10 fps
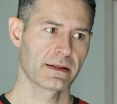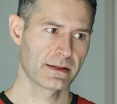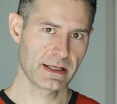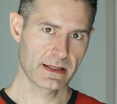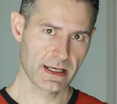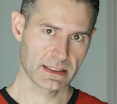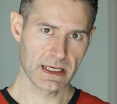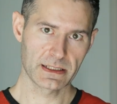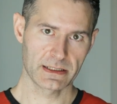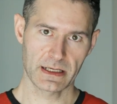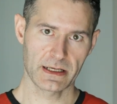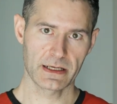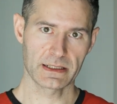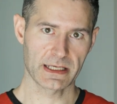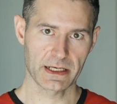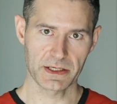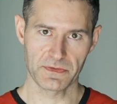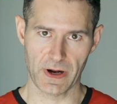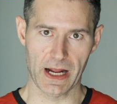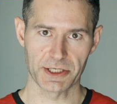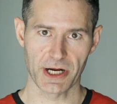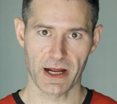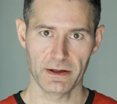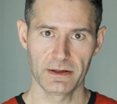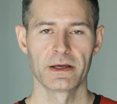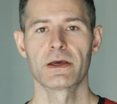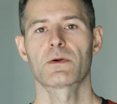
then this entity is anti-fragile.